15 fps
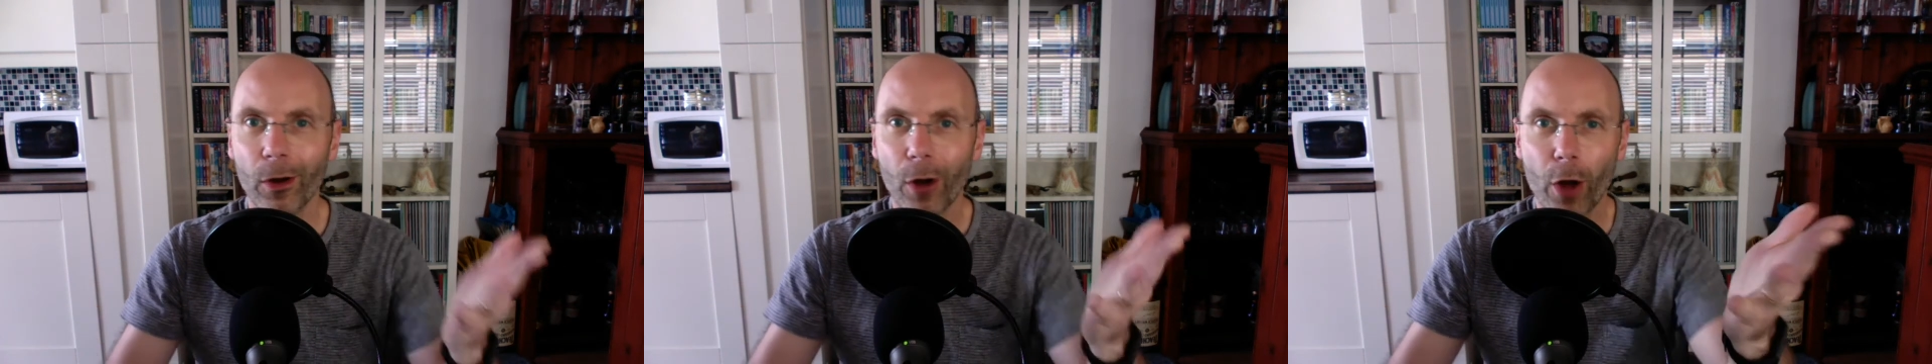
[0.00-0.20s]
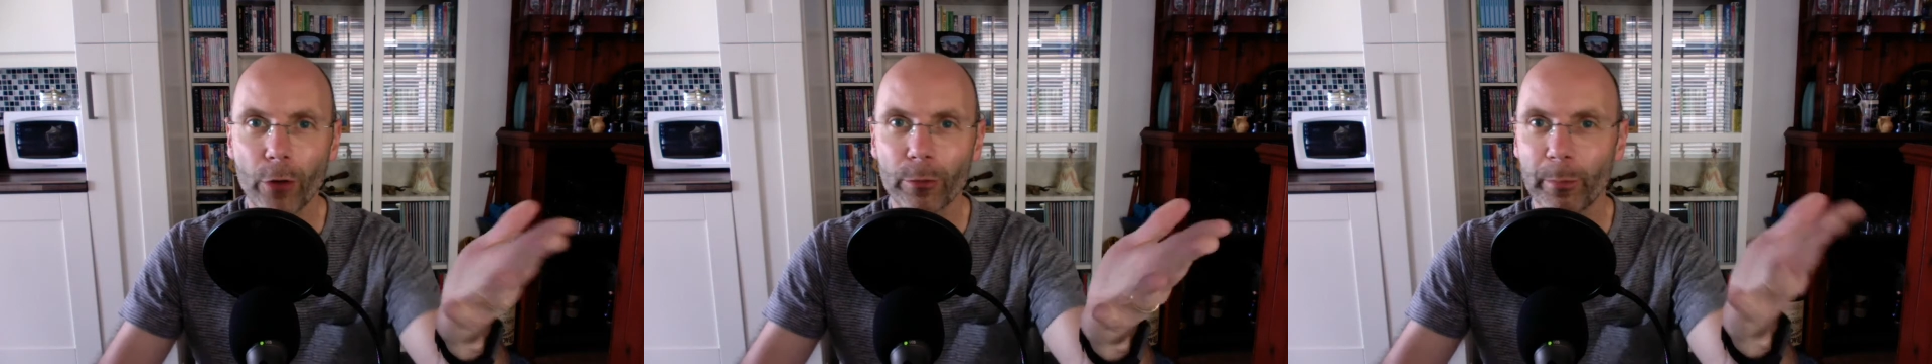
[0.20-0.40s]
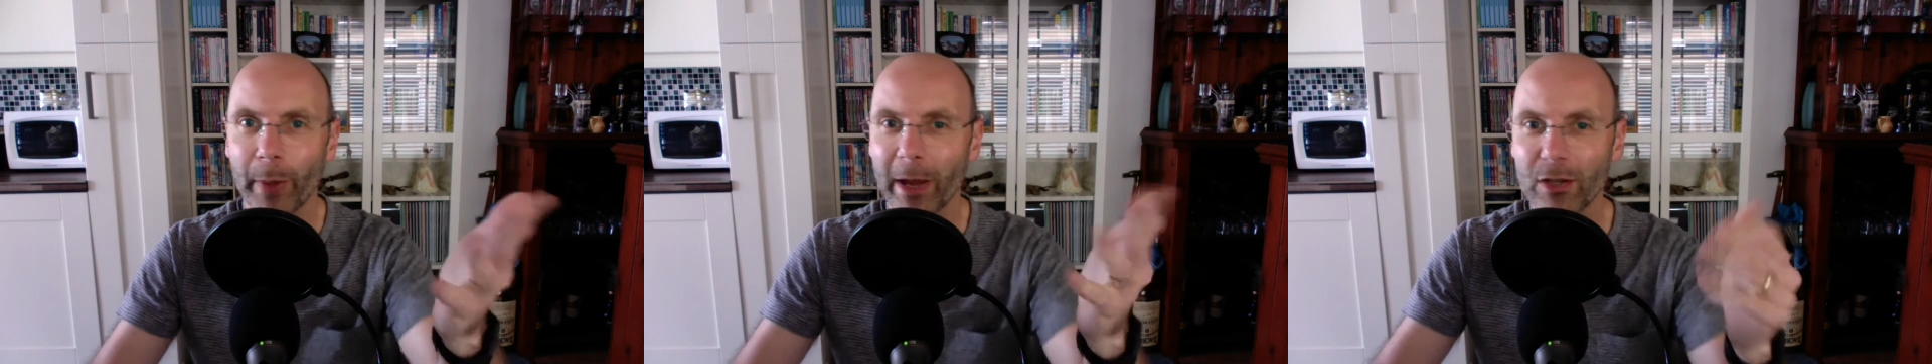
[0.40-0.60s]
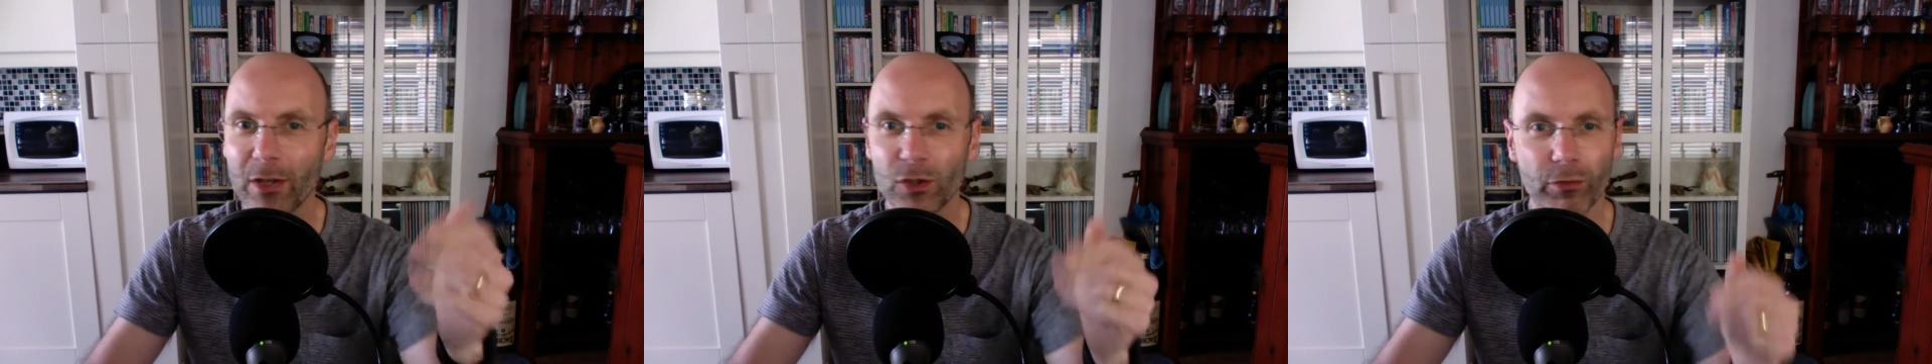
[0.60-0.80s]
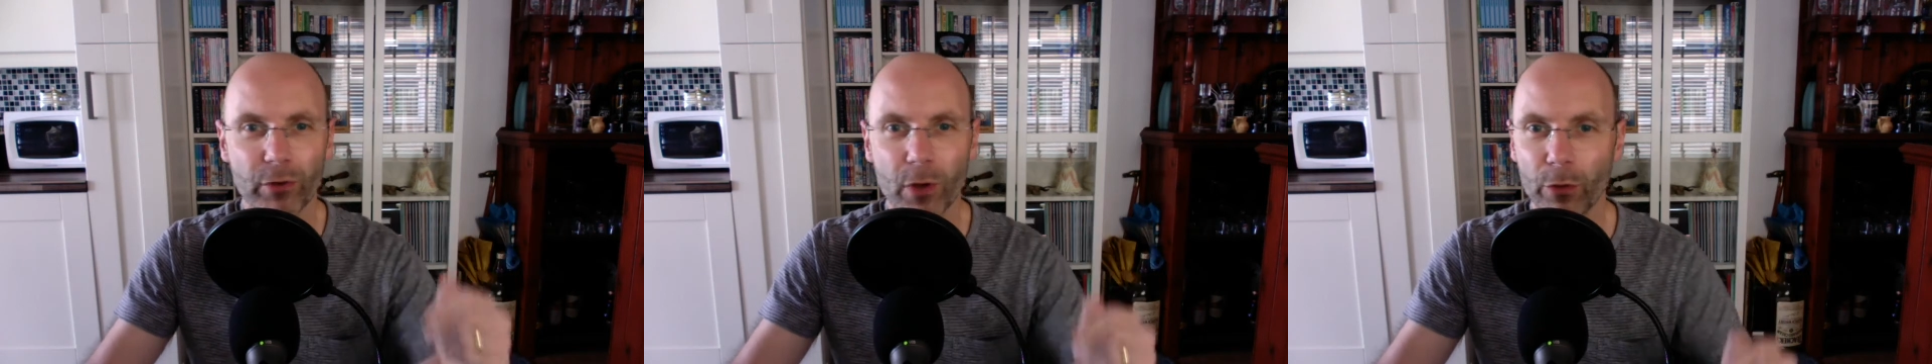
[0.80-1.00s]
on
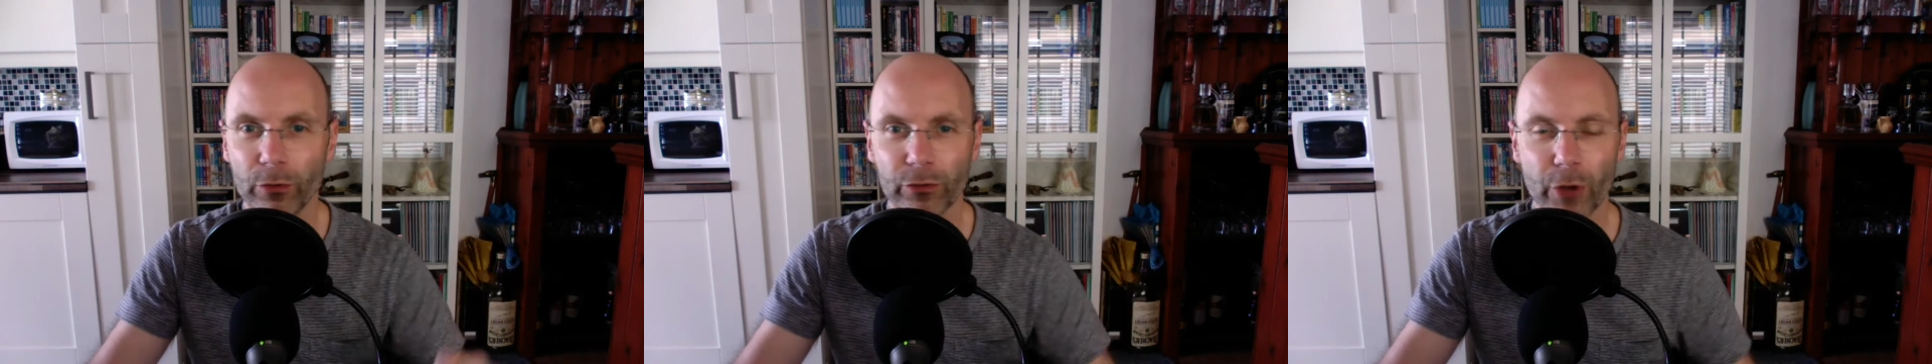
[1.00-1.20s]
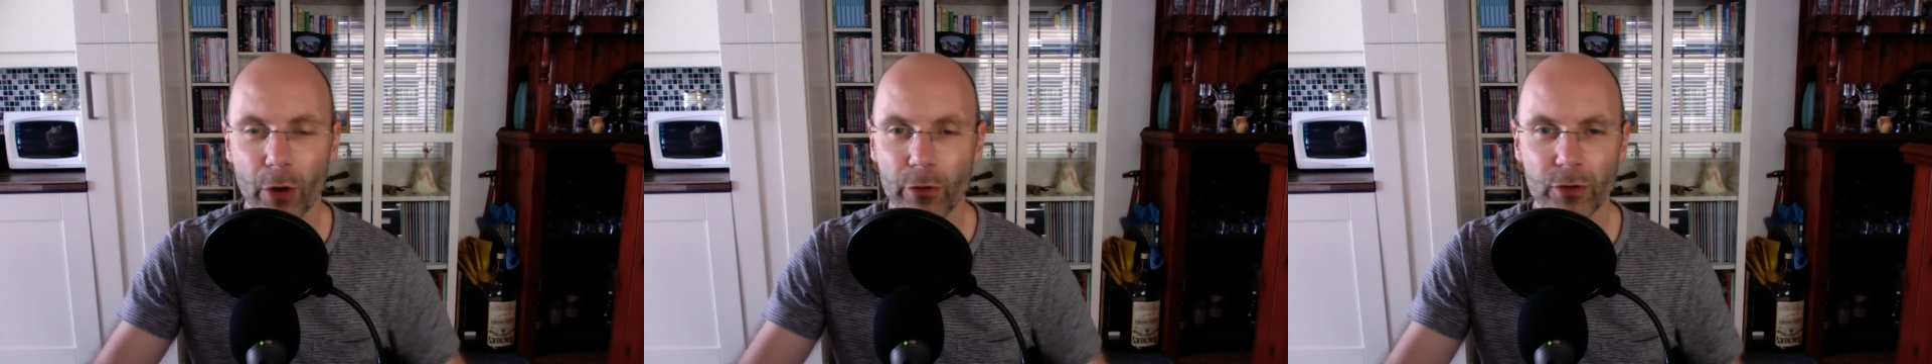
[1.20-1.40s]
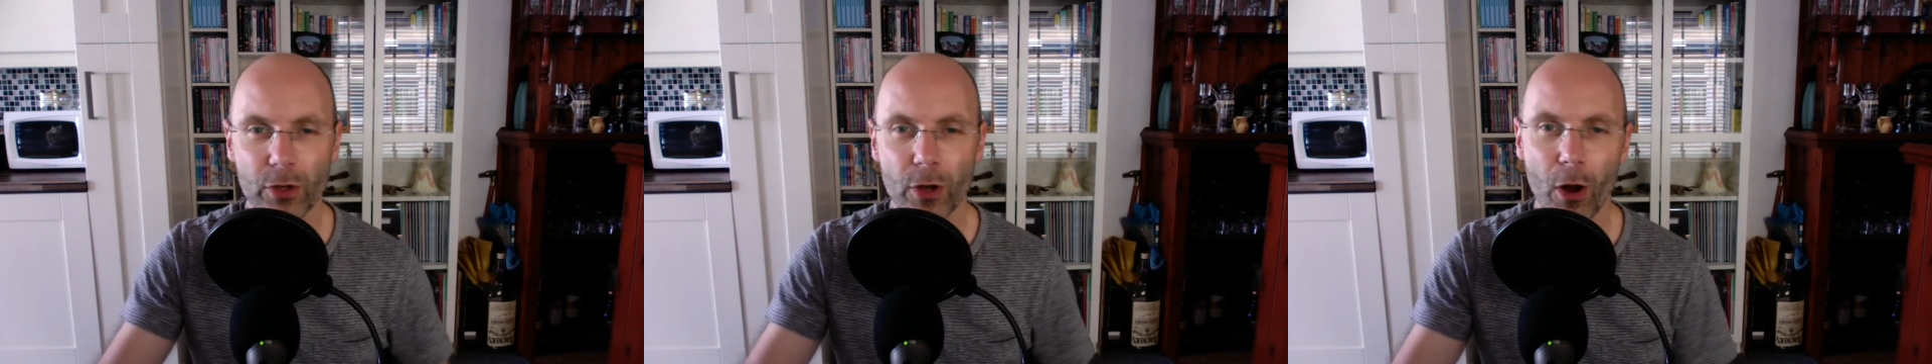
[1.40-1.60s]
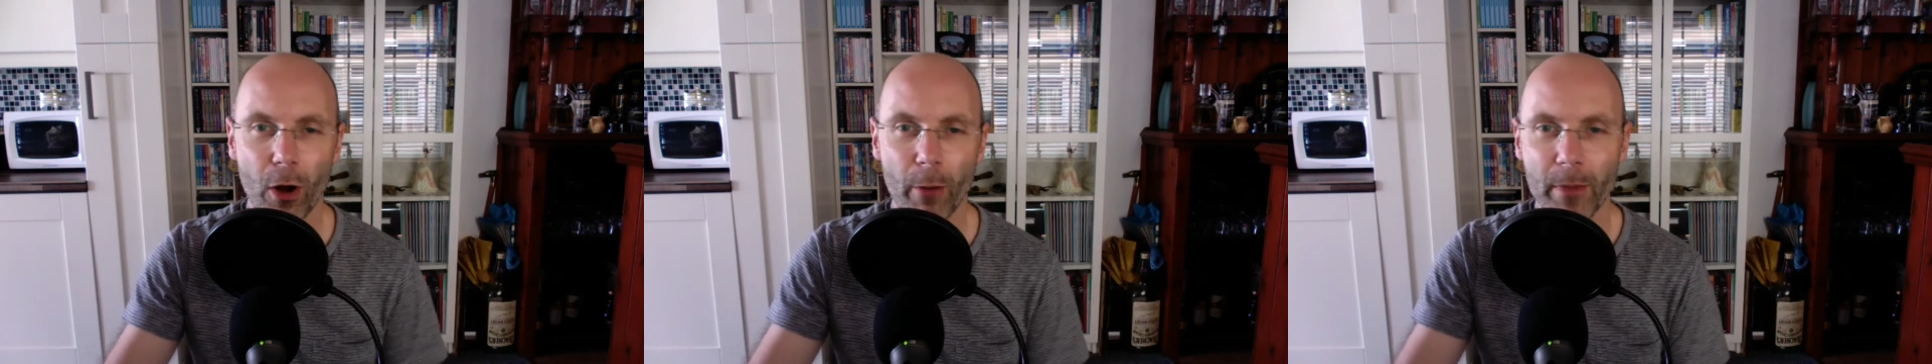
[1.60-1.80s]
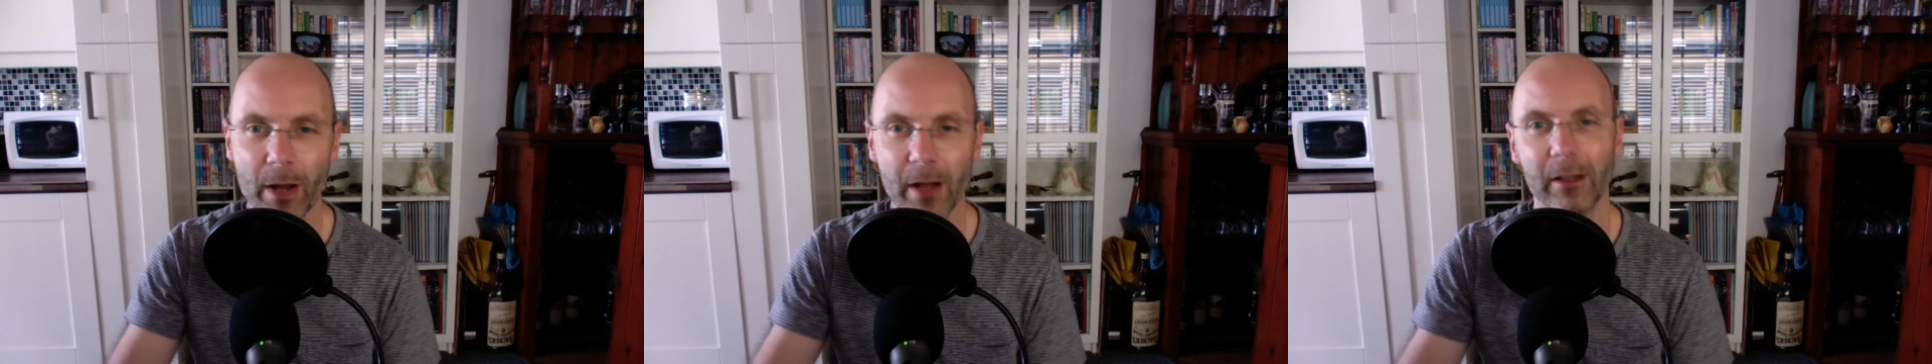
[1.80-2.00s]

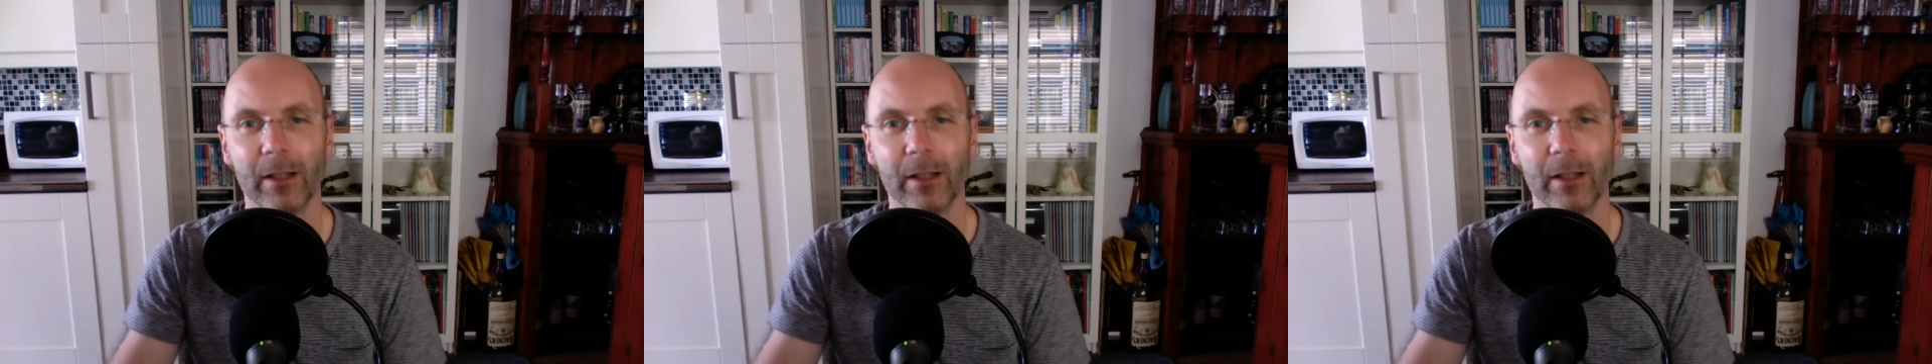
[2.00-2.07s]
patreon.com.